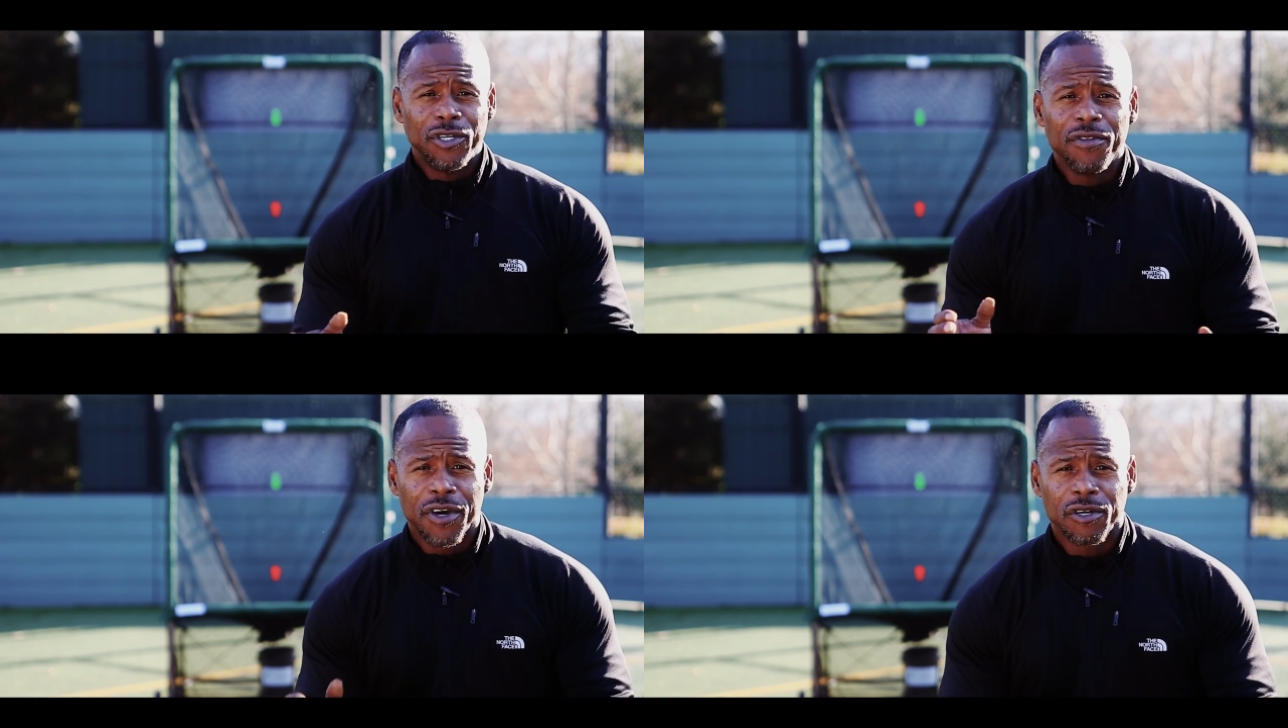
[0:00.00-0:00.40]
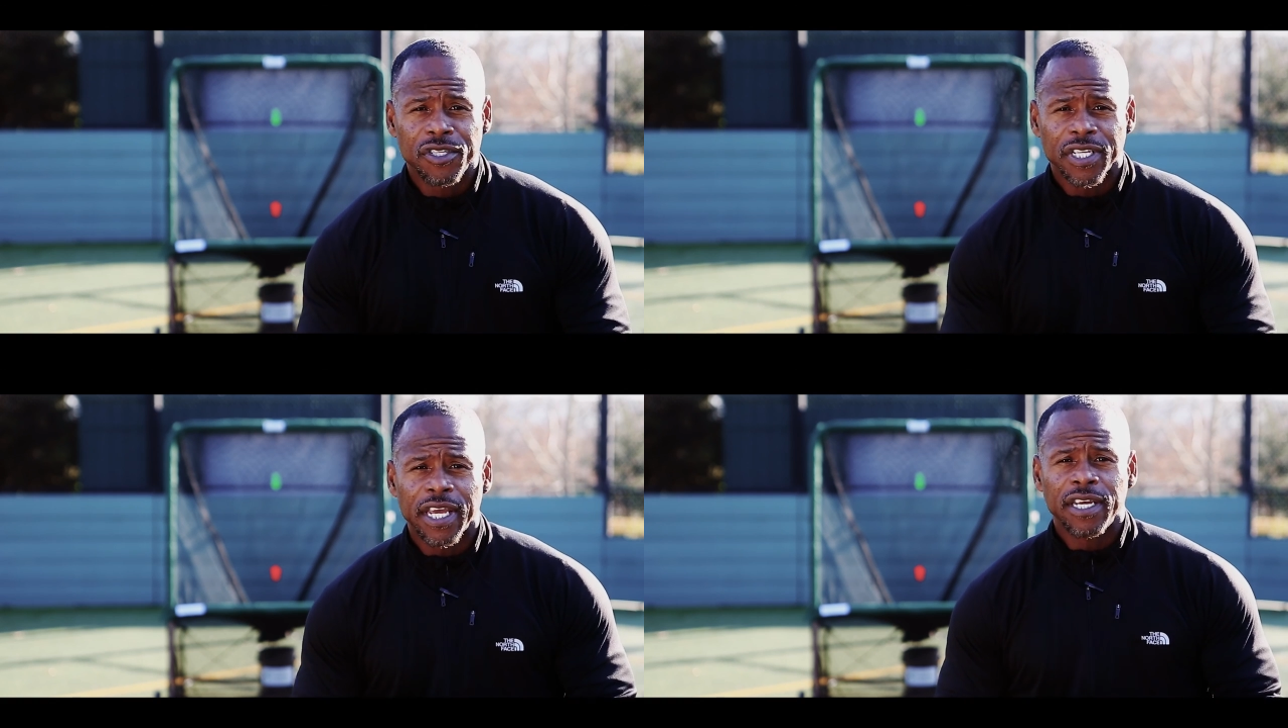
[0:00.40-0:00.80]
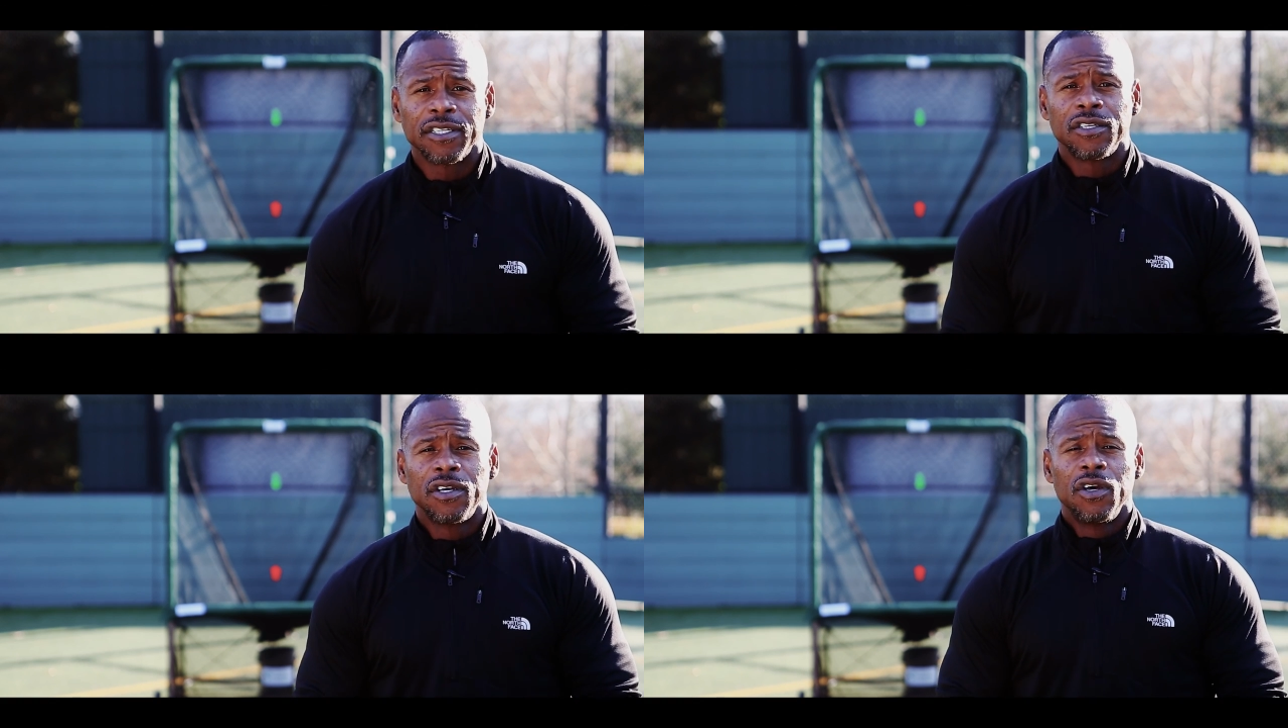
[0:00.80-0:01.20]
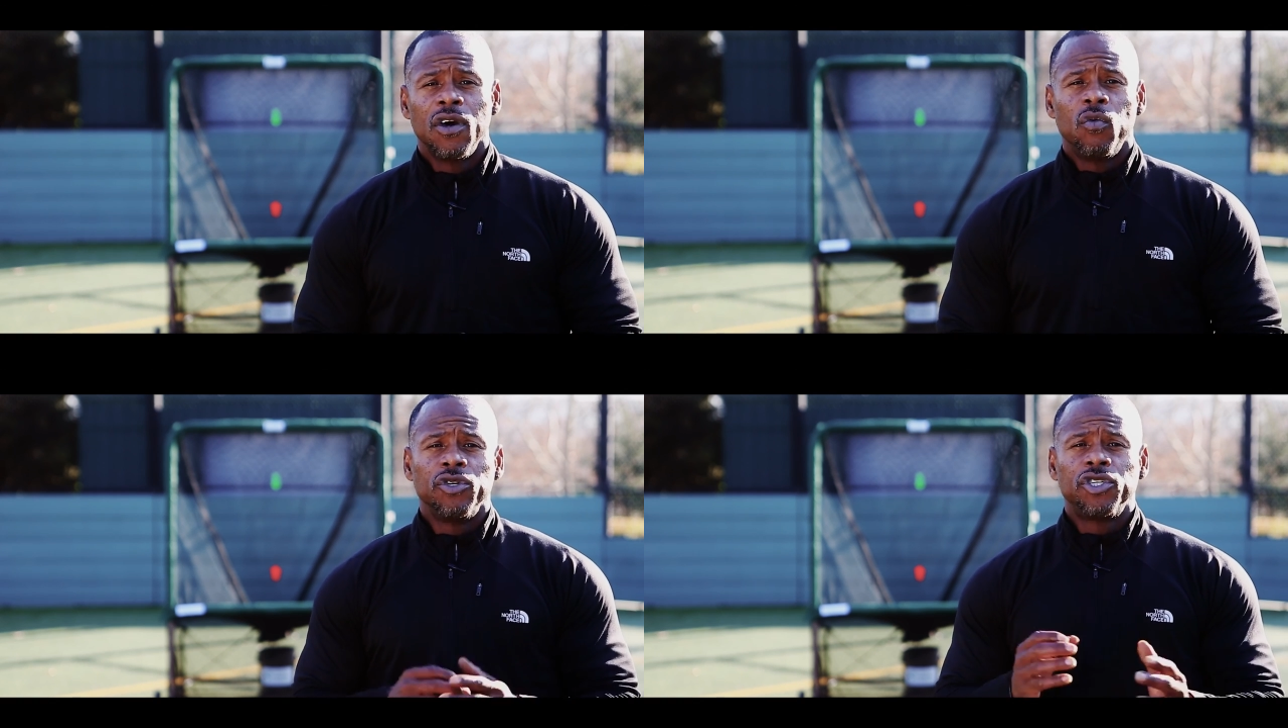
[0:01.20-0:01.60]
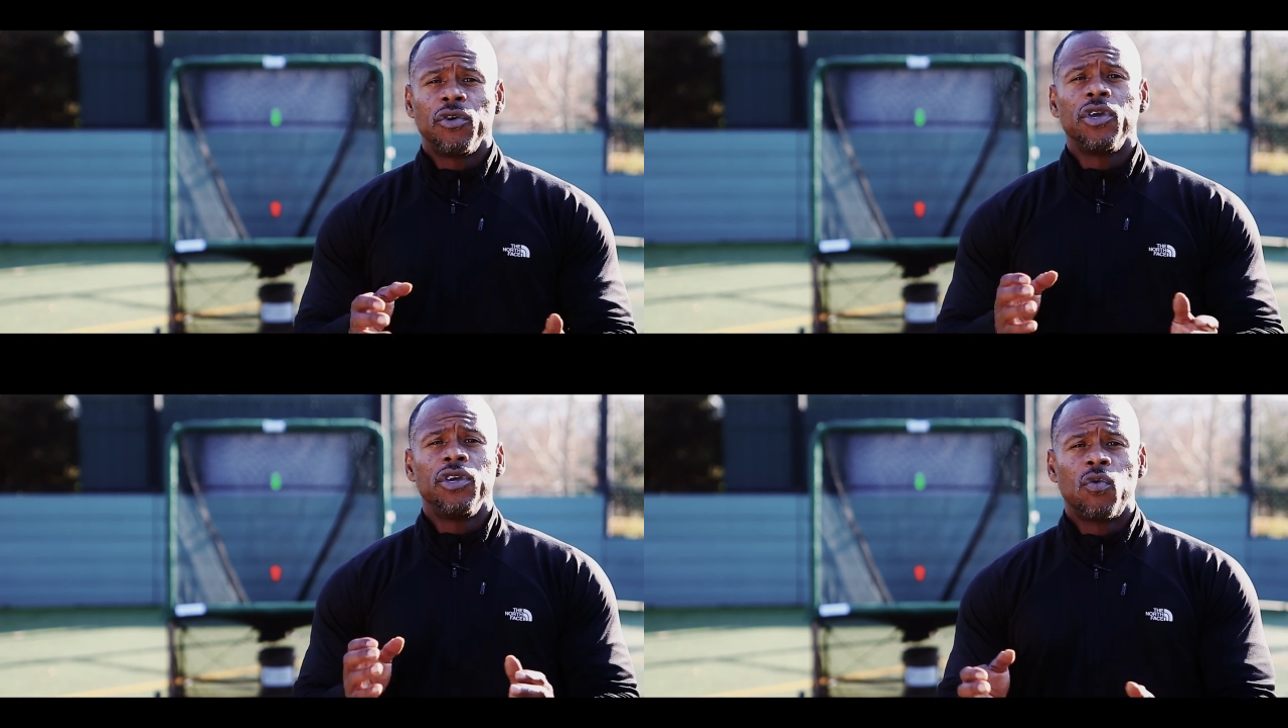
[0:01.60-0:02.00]
do those things, will
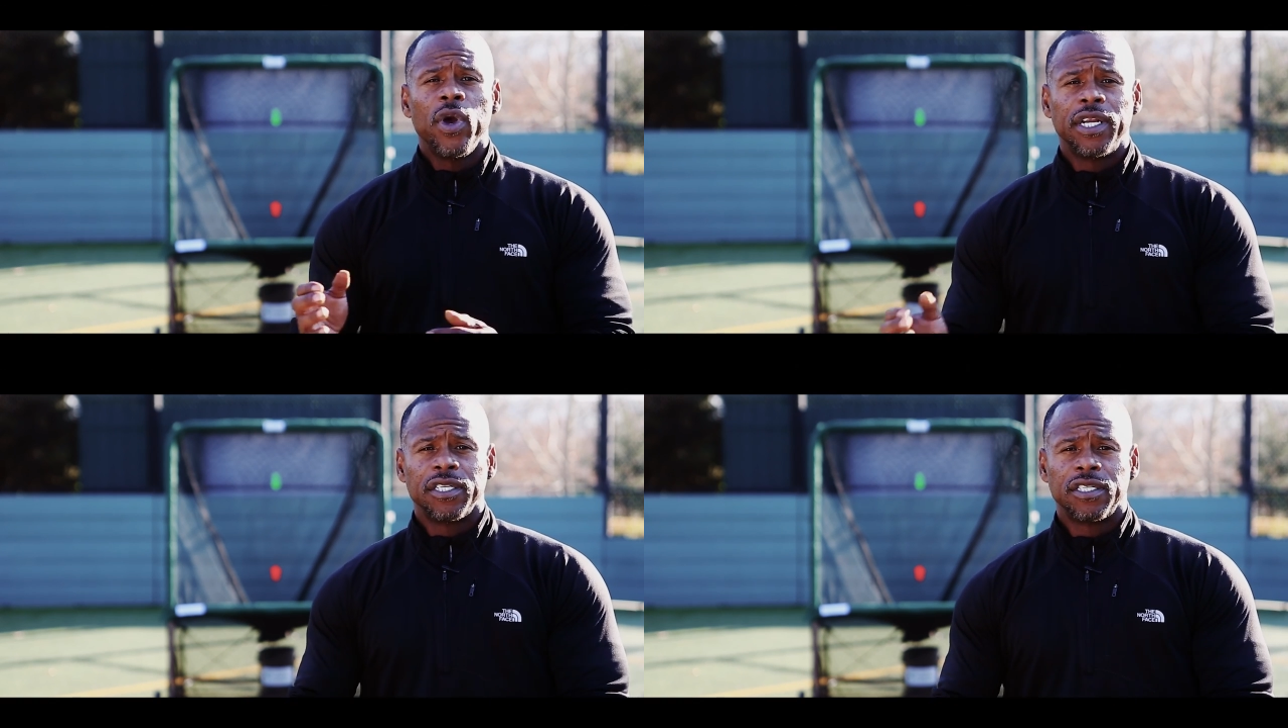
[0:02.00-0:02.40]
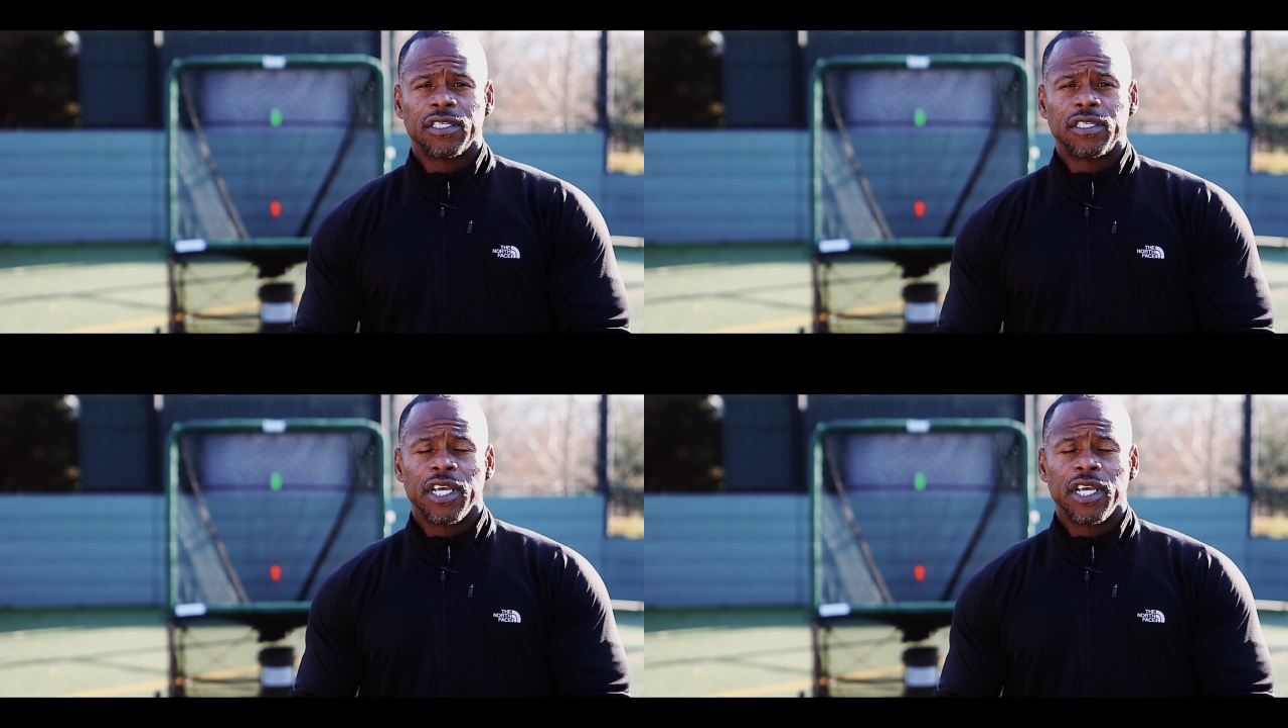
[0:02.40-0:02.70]
show you your weaknesses.